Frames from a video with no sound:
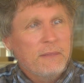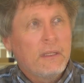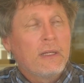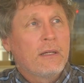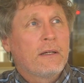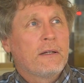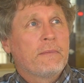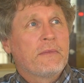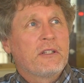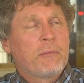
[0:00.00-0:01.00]

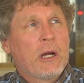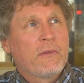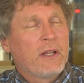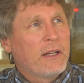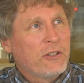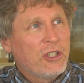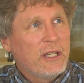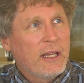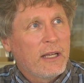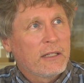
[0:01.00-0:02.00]
The Department of Energy
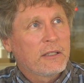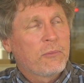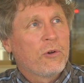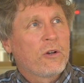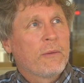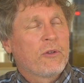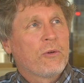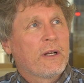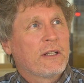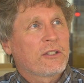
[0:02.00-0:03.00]
has a program they're
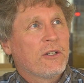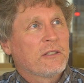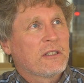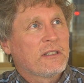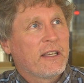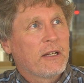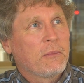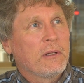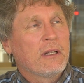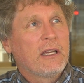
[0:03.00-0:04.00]
running. It's called
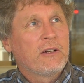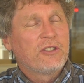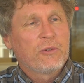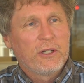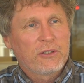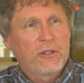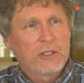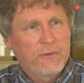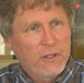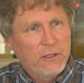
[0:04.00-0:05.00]
Sustainable Energy
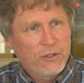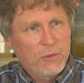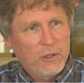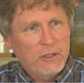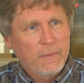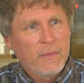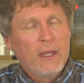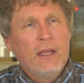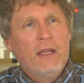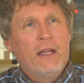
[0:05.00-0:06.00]
Resources for Consumers,
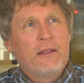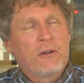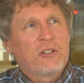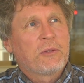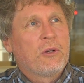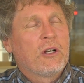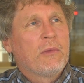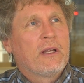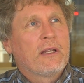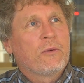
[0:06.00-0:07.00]
and they're
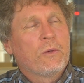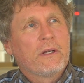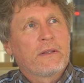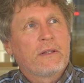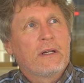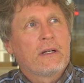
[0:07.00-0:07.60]
experimenting with